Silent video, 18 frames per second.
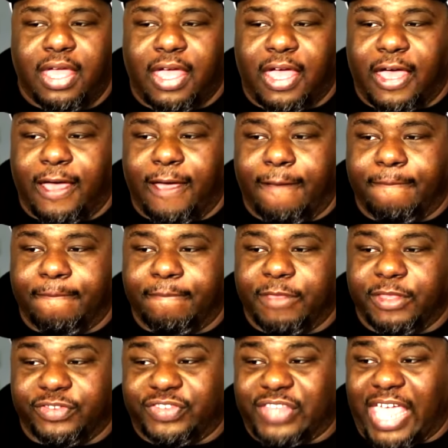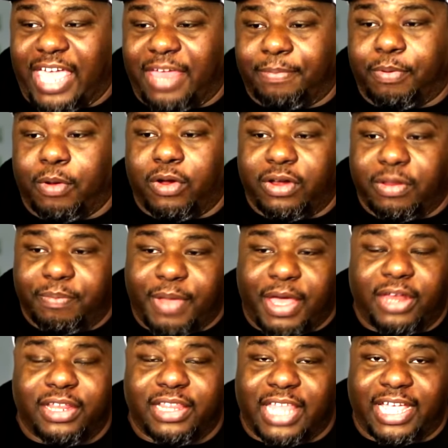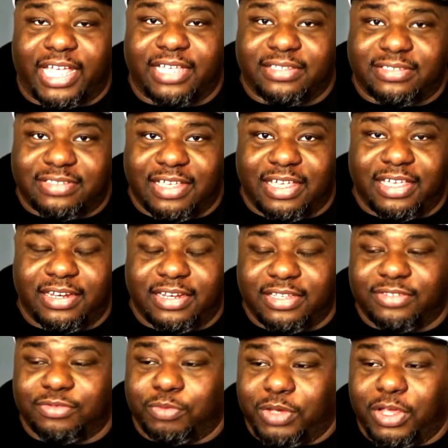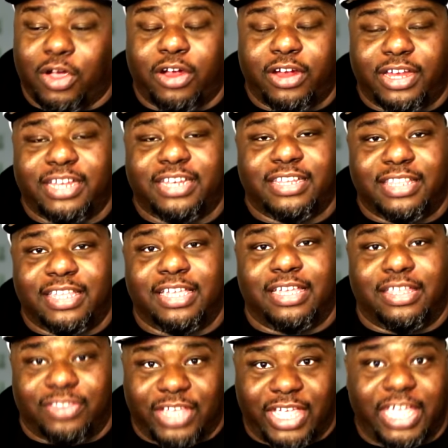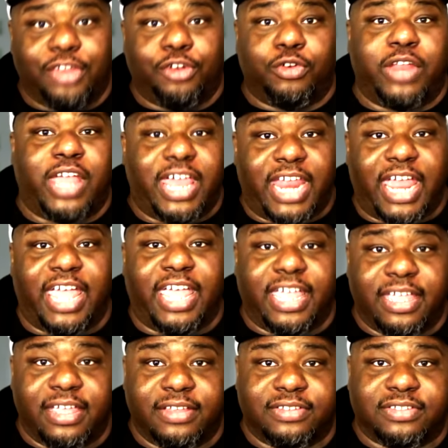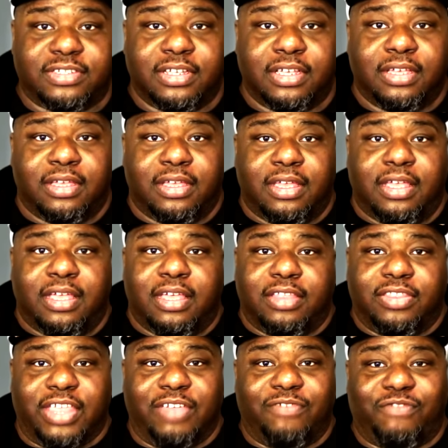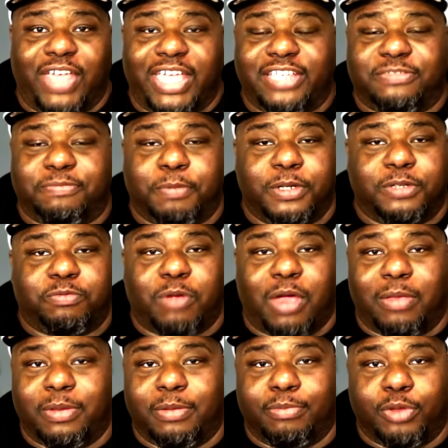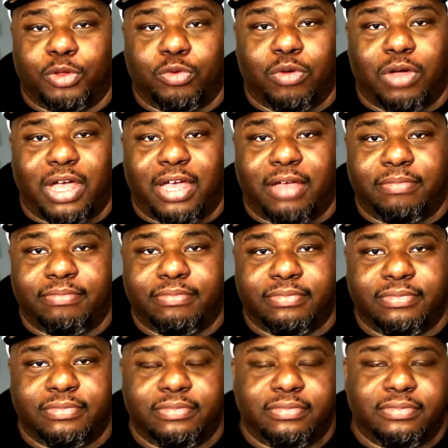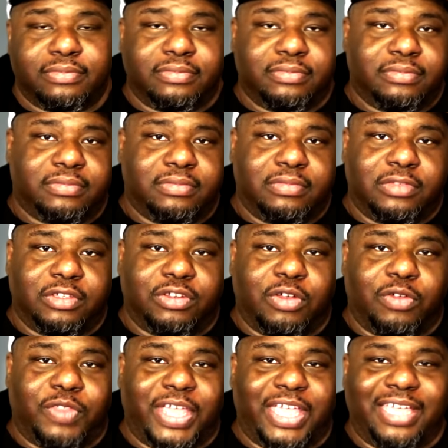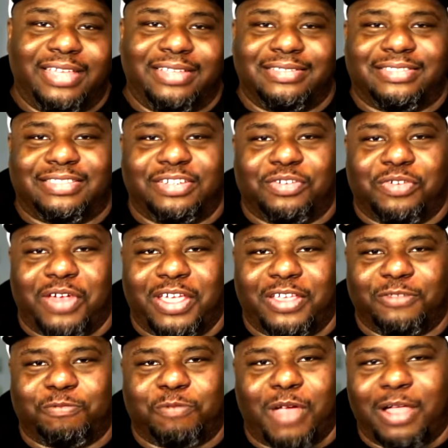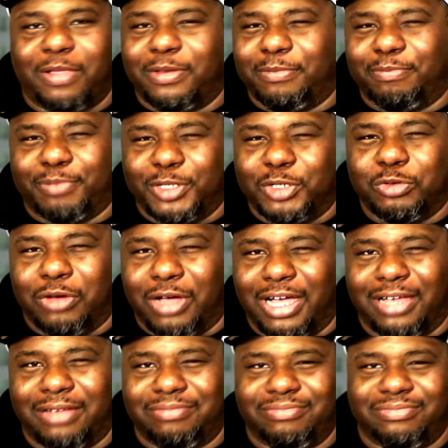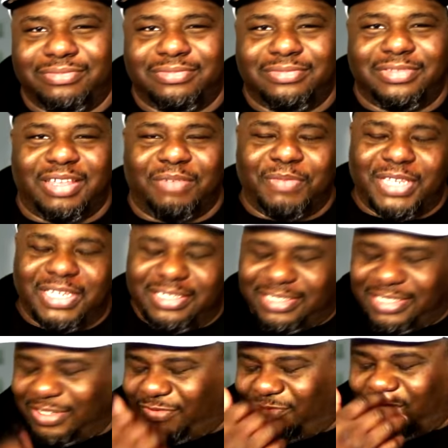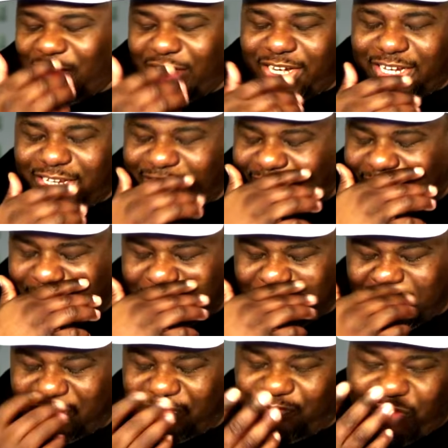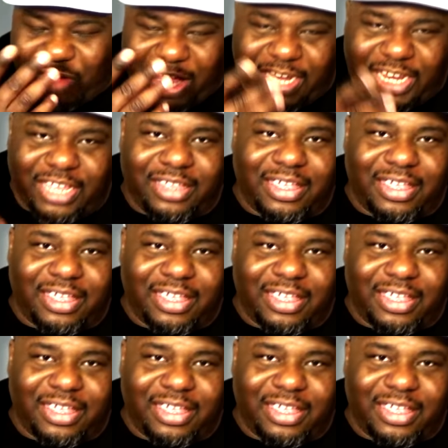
Um, the sad part about it, like I said, is we are in the, the internet age. They Facebooks probably blew up. You know, they Instagrams probably blew up. I mean, it's just funny to them. It's funny.